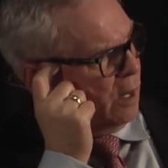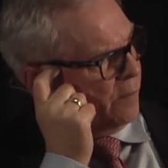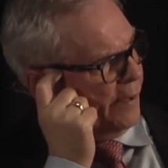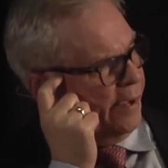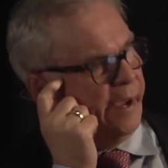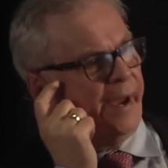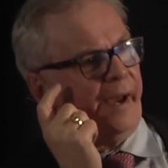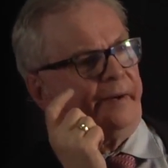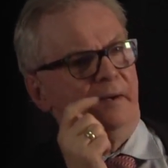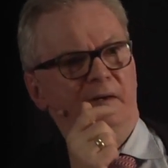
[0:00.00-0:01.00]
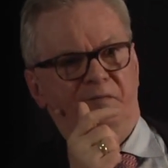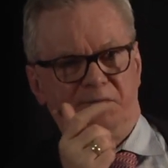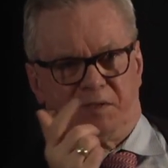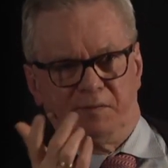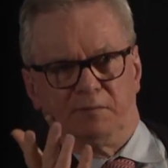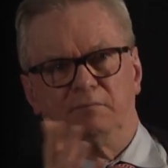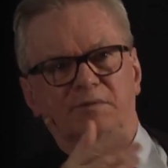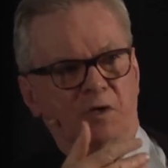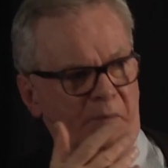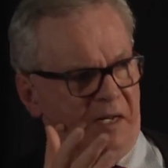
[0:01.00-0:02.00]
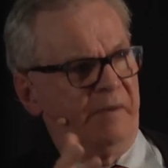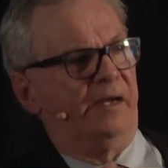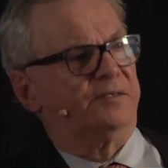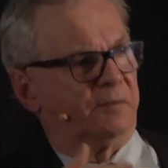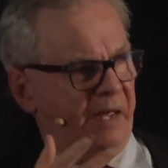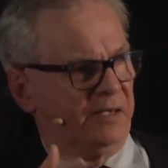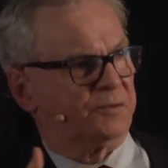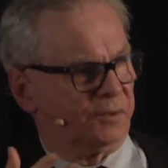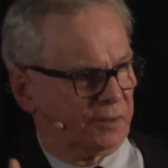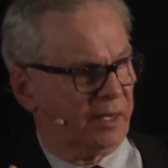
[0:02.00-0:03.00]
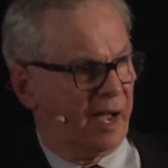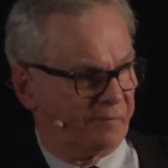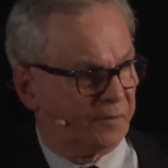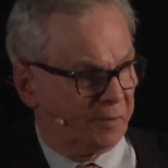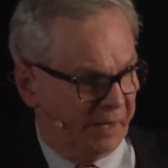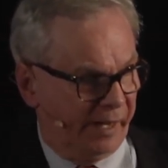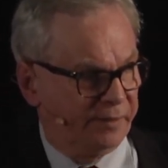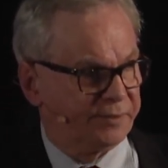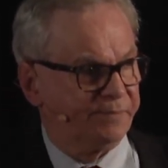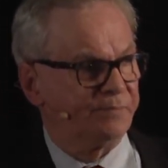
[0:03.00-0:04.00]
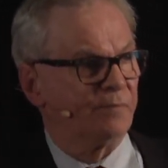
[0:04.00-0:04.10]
They had, if you've seen it, so many maids, the maids were looking after the maids.